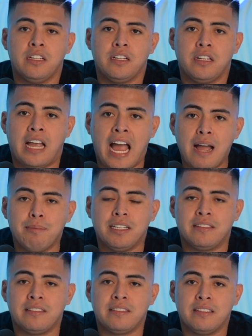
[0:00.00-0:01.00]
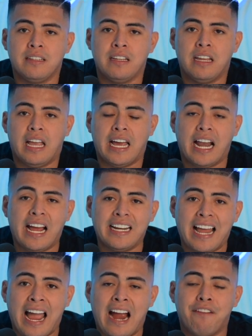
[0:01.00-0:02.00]
habits, and I had
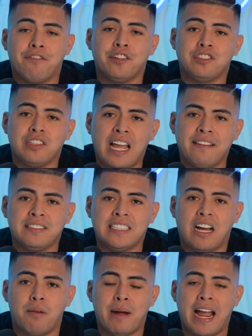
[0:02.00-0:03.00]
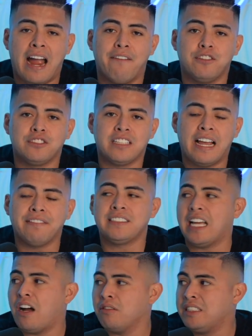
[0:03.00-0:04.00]
average lifestyle. My average
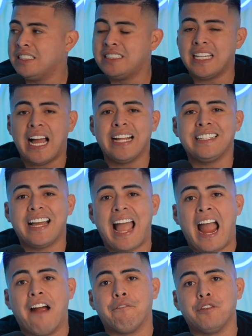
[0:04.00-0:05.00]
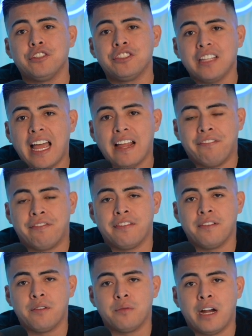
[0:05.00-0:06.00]
lifestyle designed an average life,
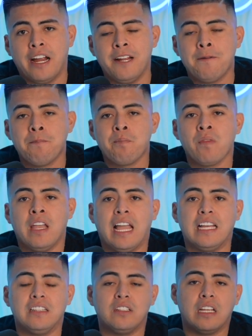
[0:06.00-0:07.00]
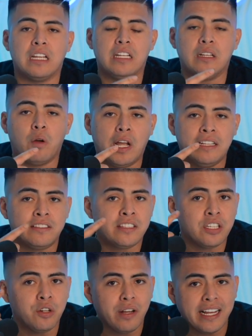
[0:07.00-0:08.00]
right? And
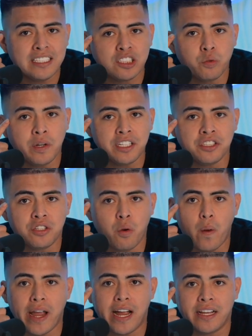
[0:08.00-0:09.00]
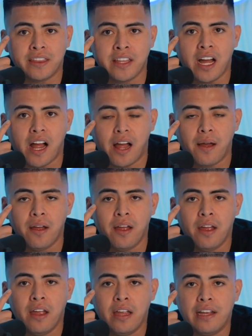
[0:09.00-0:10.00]
until I switched the way I thought,
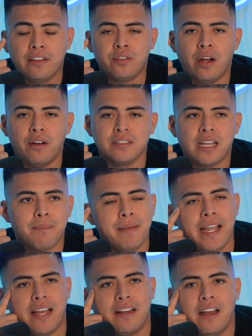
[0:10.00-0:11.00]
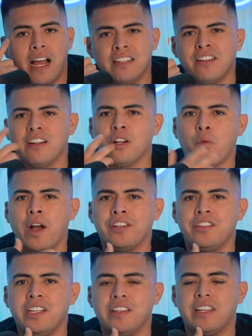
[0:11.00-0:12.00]
until I was like, man, I started
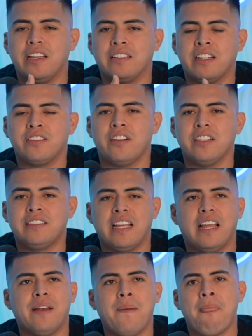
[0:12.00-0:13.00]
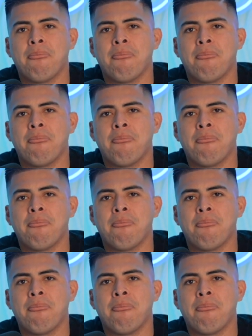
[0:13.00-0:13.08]
questioning things. I started saying,